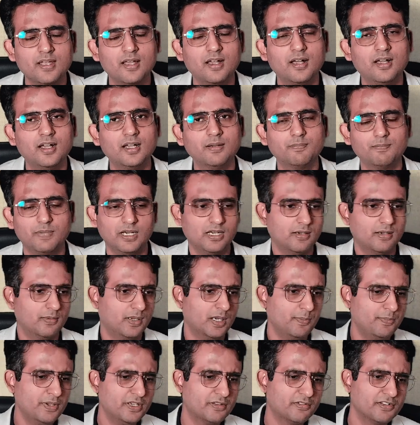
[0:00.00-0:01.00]

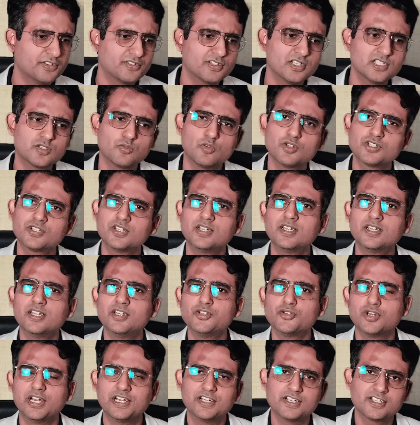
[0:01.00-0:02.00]
A big research was done in
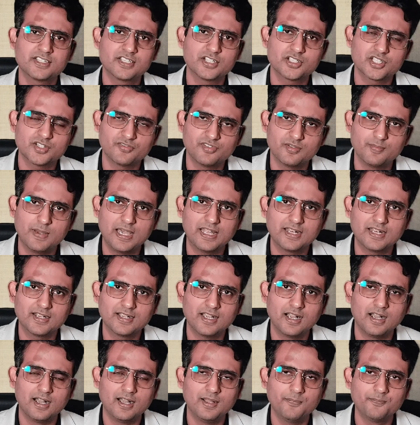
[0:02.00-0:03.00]
United States of
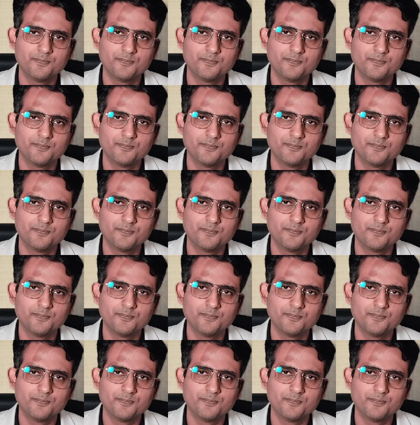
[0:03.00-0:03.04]
America,